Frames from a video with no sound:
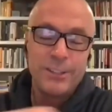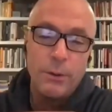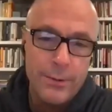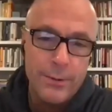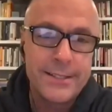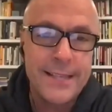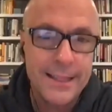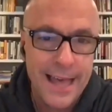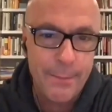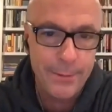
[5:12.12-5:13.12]
nobody wants sure. that
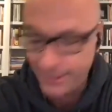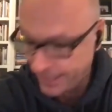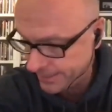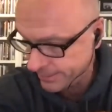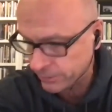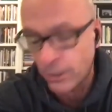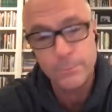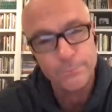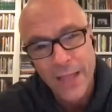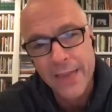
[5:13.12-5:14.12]
liability either.
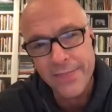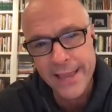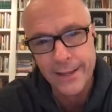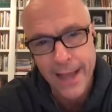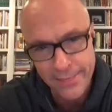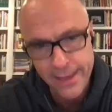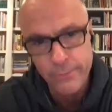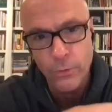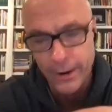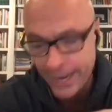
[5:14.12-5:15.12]
So yeah. I think I think
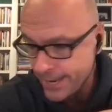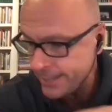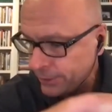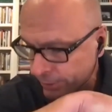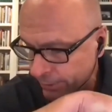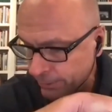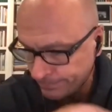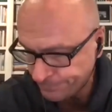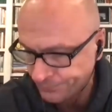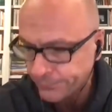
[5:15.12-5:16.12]
we're into
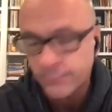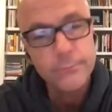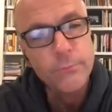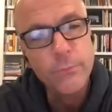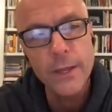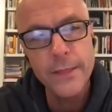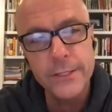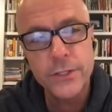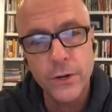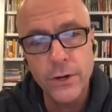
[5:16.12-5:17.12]

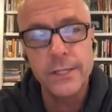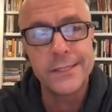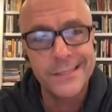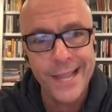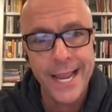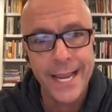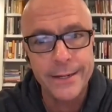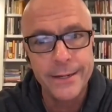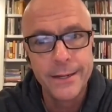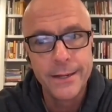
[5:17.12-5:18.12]
this current state
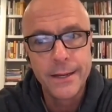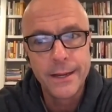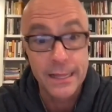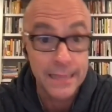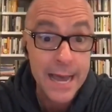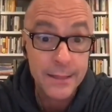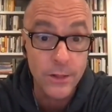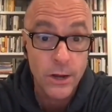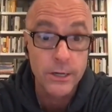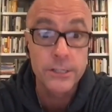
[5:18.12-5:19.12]
a lot
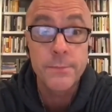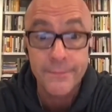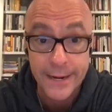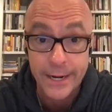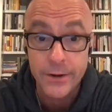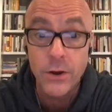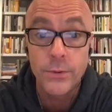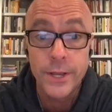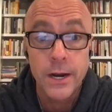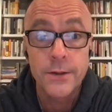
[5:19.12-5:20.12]
longer. As a matter of fact, I know
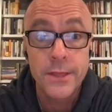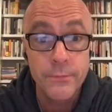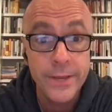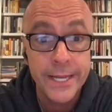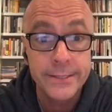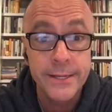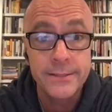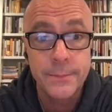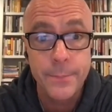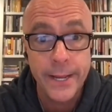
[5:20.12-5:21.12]
we are than we
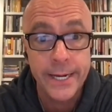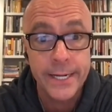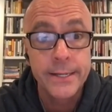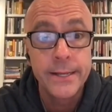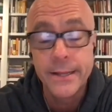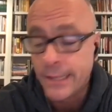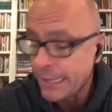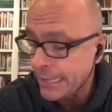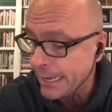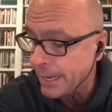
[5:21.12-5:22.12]
anticipated.
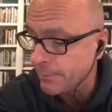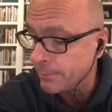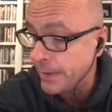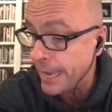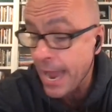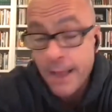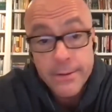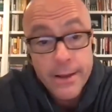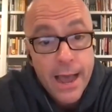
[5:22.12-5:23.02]
Um, and I,